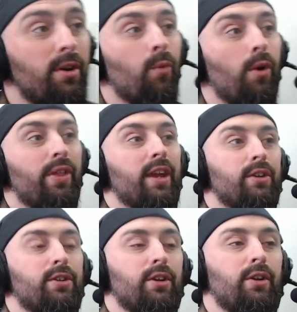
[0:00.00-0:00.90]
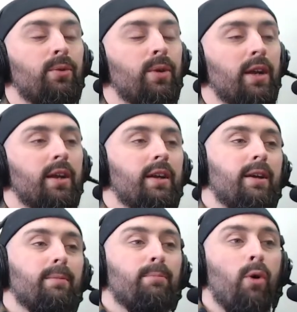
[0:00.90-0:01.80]
know what they could do
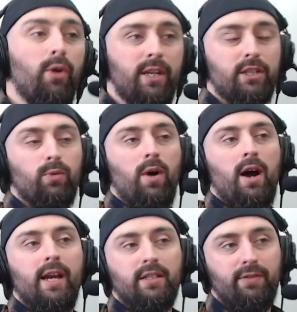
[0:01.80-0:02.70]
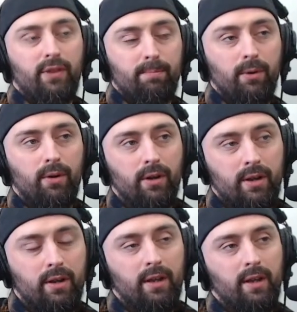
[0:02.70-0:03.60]
points wise for the
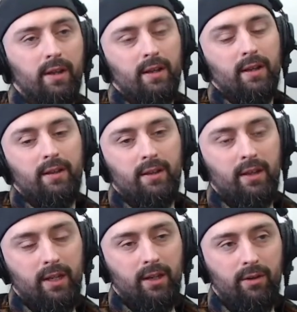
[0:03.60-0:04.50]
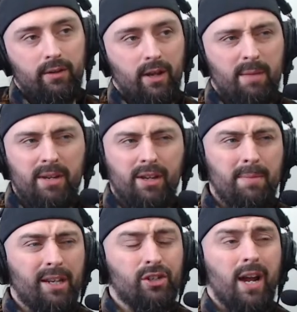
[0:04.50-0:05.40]
book that you can
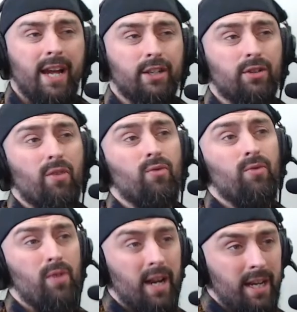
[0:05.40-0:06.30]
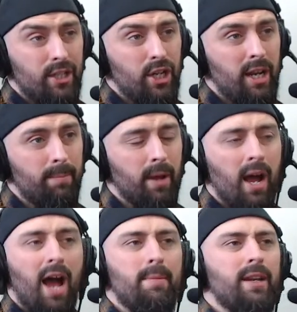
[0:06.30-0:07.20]
make Dryads really cheap.
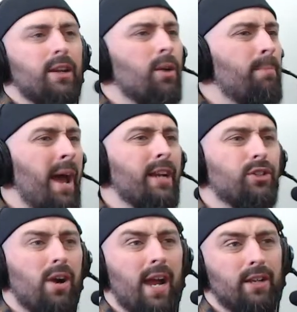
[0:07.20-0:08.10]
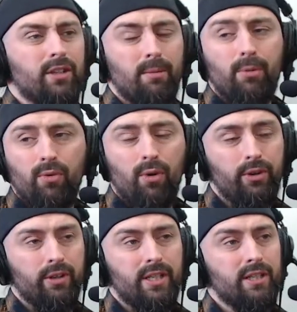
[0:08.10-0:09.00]
I mean, compare Dryads to
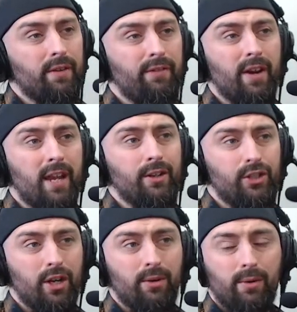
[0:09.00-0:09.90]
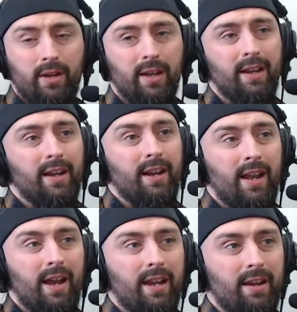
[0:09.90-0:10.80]
Marauders, it's a fucking joke.
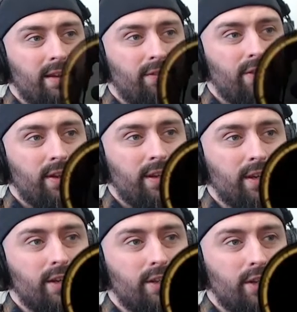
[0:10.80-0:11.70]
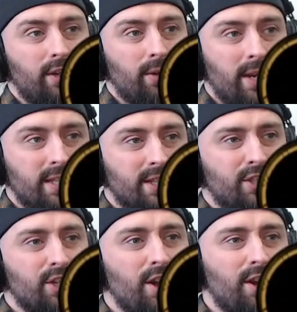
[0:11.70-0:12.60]
Like, for your units.
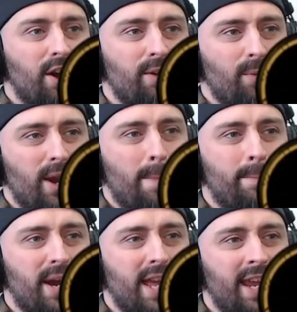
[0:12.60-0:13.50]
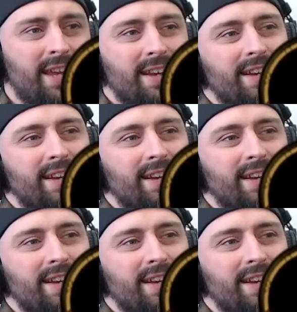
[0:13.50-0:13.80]
Circon, what up, buddy?